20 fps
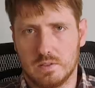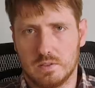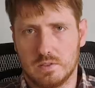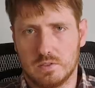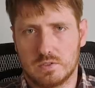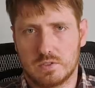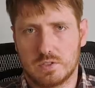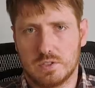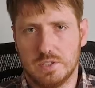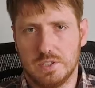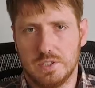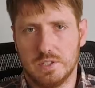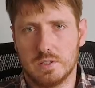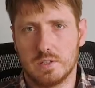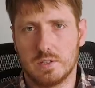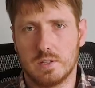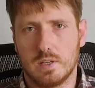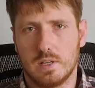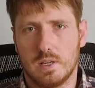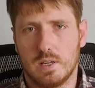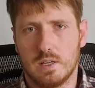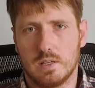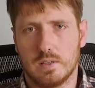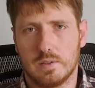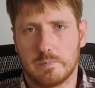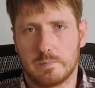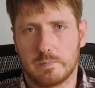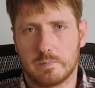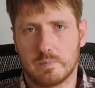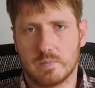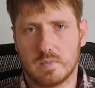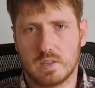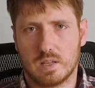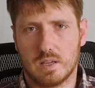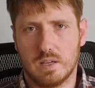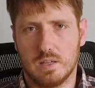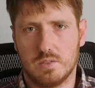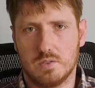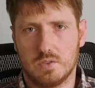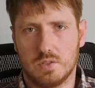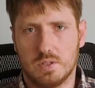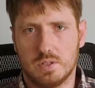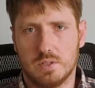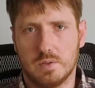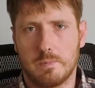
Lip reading: screen, and